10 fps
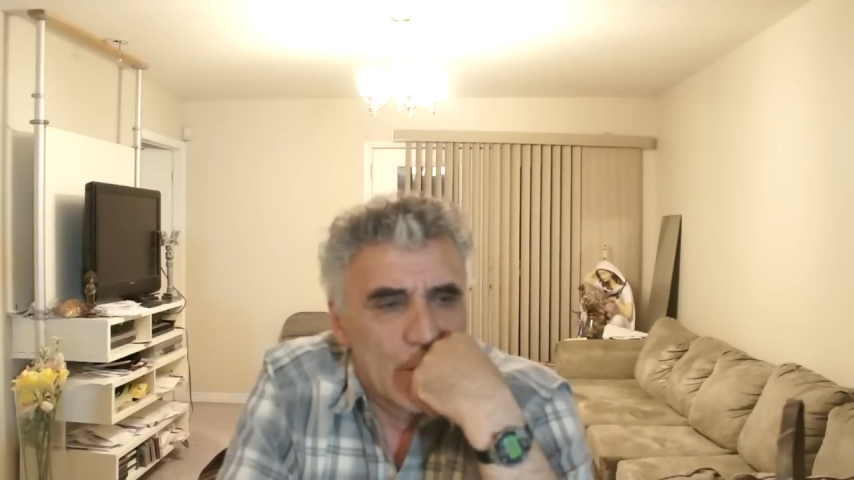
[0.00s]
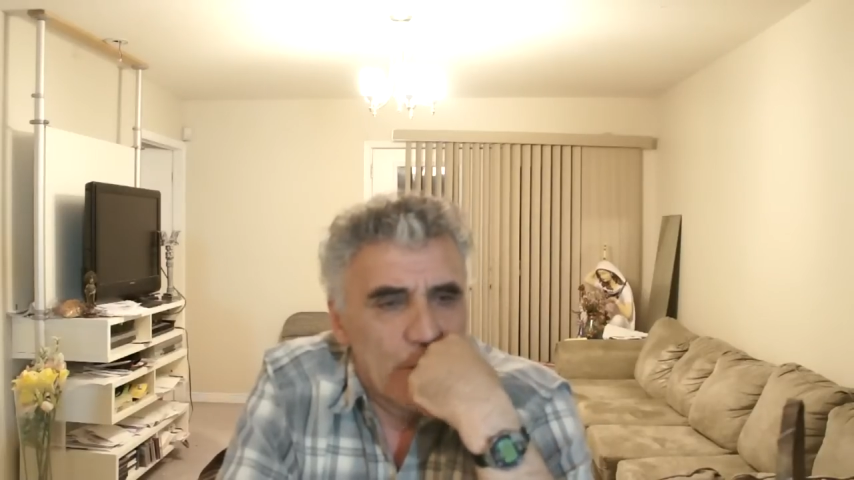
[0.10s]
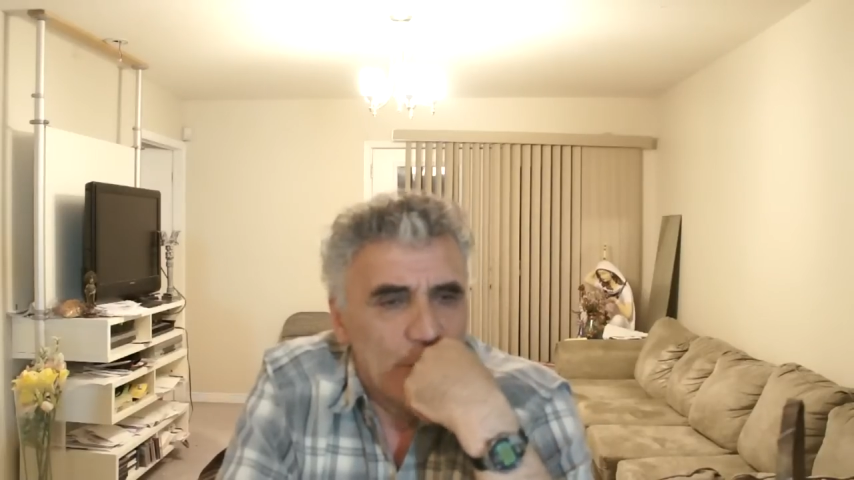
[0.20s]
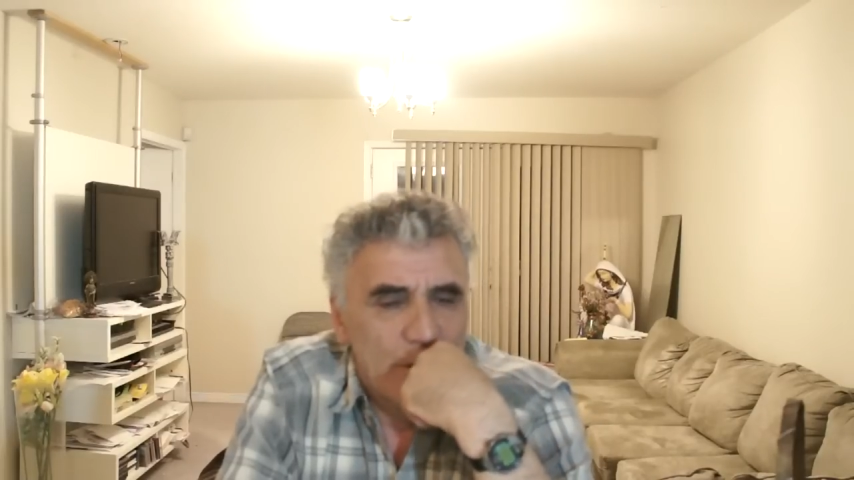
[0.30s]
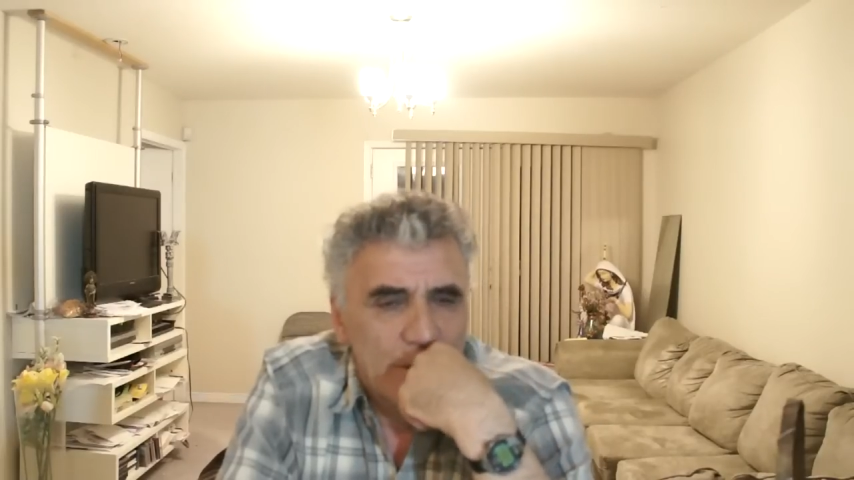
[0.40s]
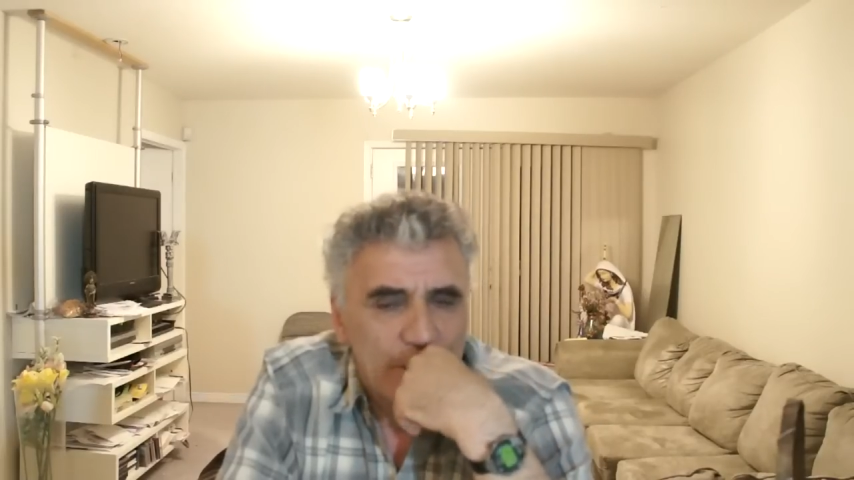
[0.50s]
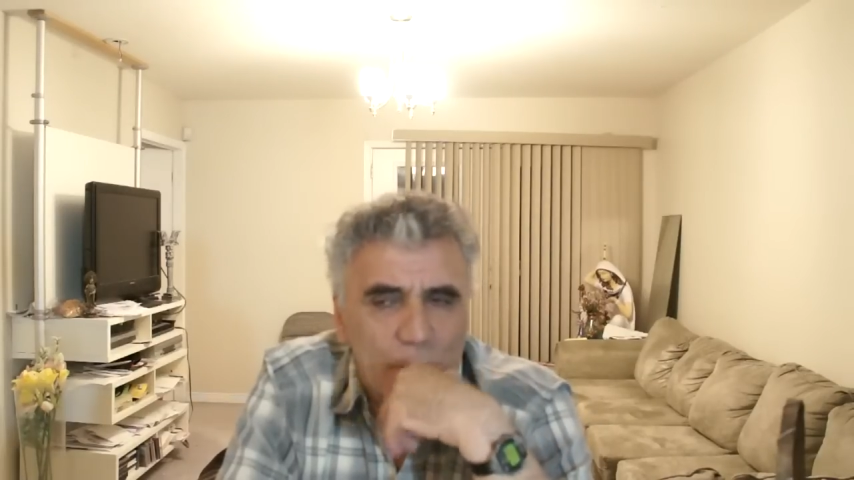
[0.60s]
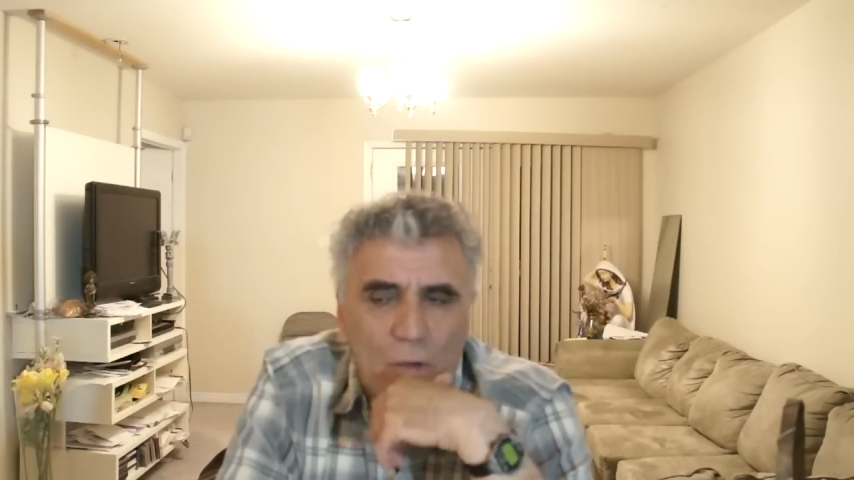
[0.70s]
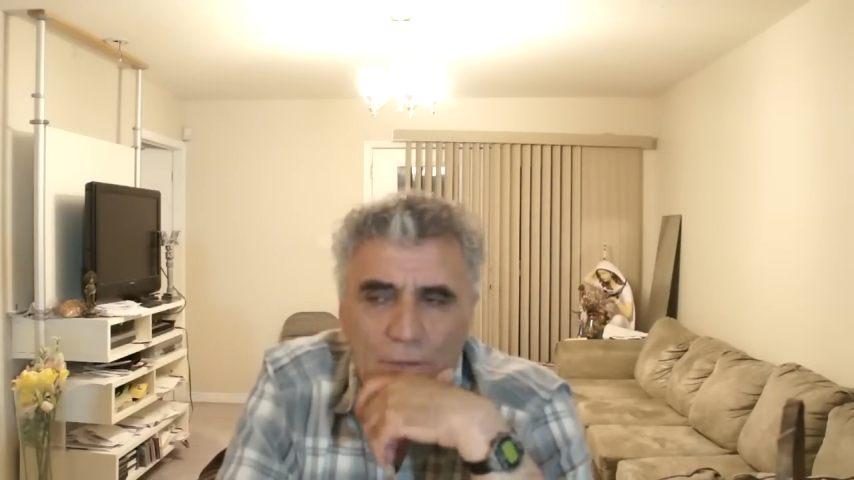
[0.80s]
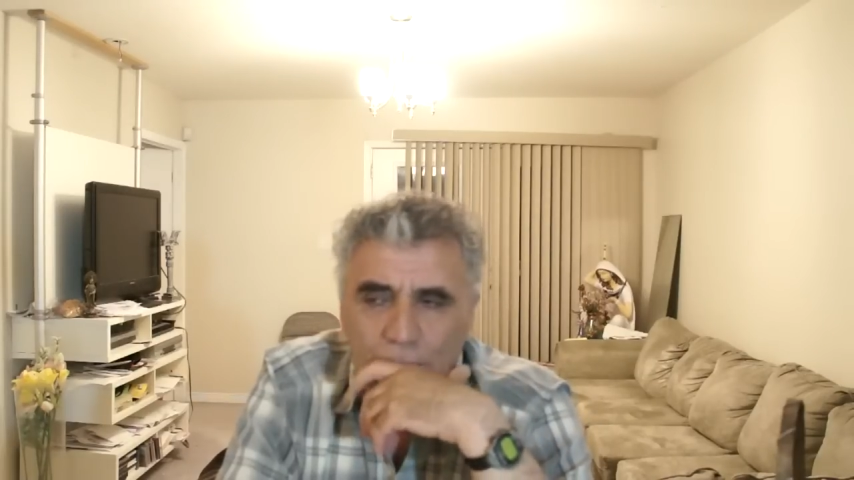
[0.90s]
unit of
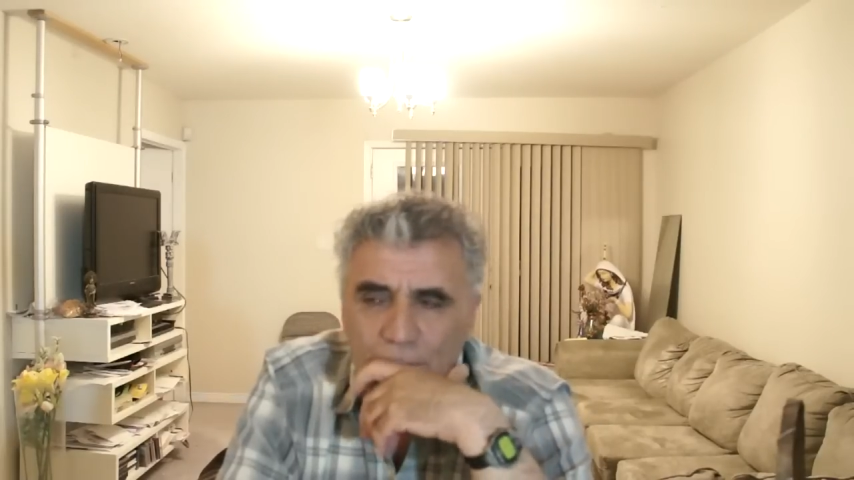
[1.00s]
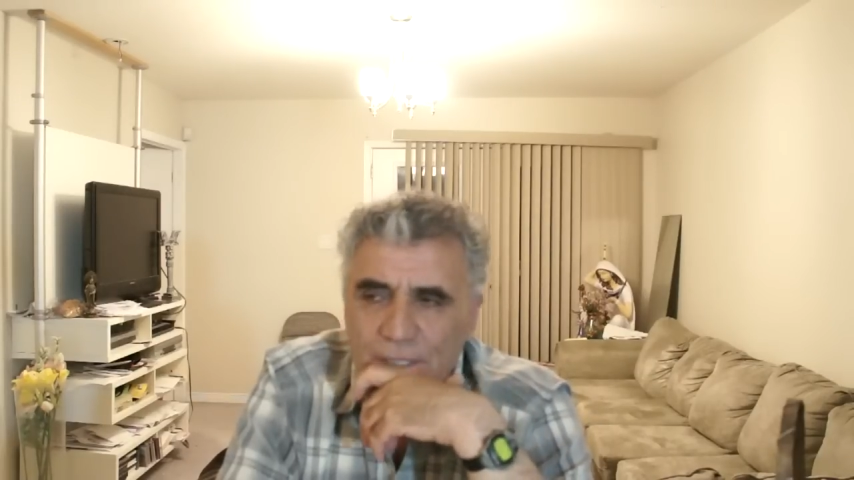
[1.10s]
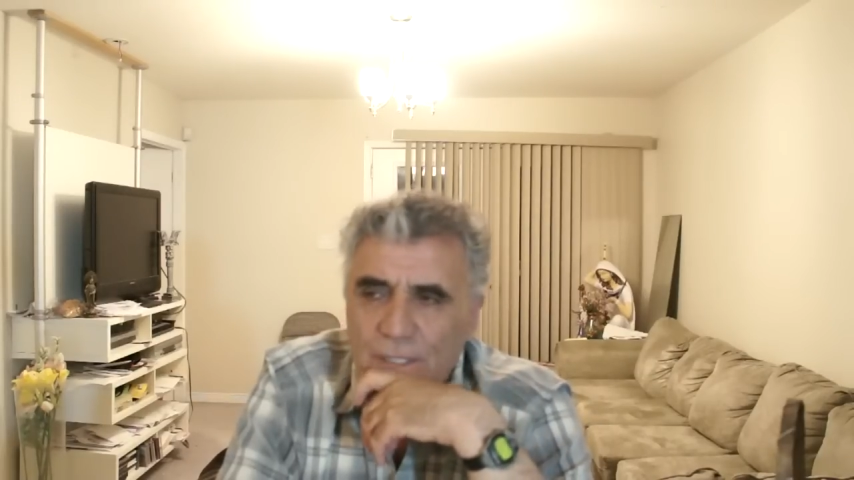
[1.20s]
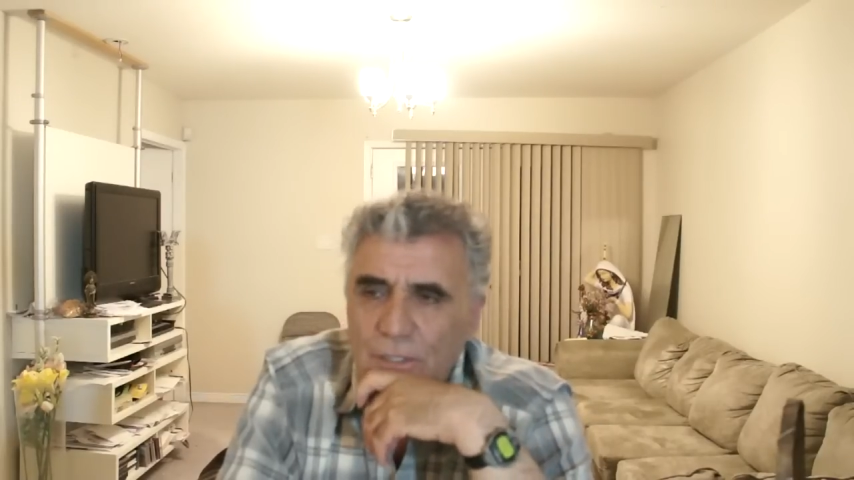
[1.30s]
quantum, is the